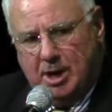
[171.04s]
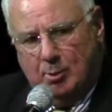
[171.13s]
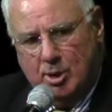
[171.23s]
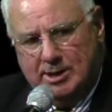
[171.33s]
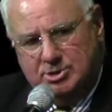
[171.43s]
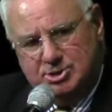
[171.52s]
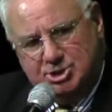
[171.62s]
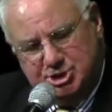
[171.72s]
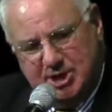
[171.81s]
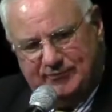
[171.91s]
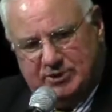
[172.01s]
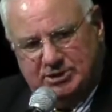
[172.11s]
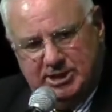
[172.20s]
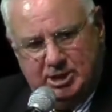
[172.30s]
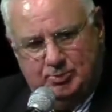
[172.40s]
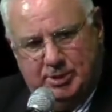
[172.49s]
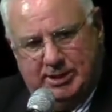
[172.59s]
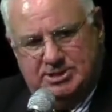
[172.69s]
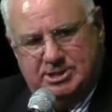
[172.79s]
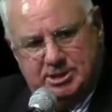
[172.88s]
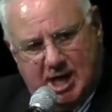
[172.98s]
But I want to shift a little
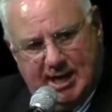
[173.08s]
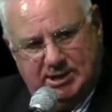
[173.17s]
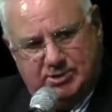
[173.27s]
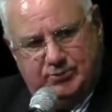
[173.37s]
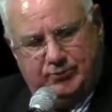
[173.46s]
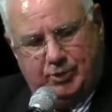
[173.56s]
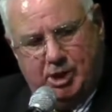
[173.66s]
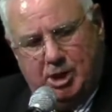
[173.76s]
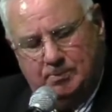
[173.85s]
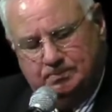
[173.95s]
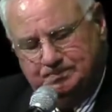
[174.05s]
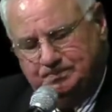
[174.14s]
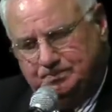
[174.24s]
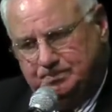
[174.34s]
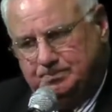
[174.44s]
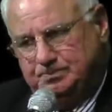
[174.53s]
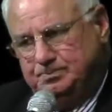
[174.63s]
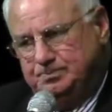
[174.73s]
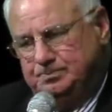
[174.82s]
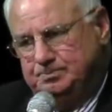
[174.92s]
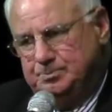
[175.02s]
bit tonight from
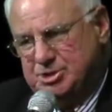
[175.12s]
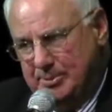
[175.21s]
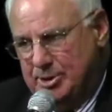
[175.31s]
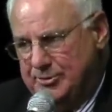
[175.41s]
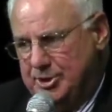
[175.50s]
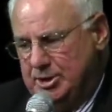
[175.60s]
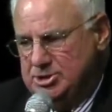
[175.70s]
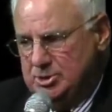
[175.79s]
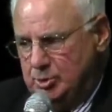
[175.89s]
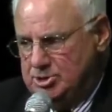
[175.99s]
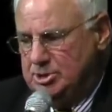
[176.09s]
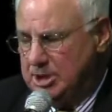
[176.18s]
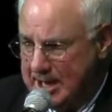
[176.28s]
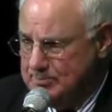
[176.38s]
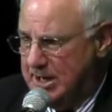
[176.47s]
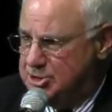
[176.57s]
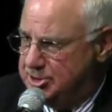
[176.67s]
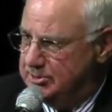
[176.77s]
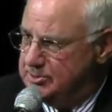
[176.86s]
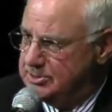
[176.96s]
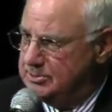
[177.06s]
some of the things that Glenn
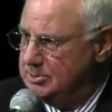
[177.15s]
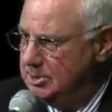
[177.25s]
mentioned,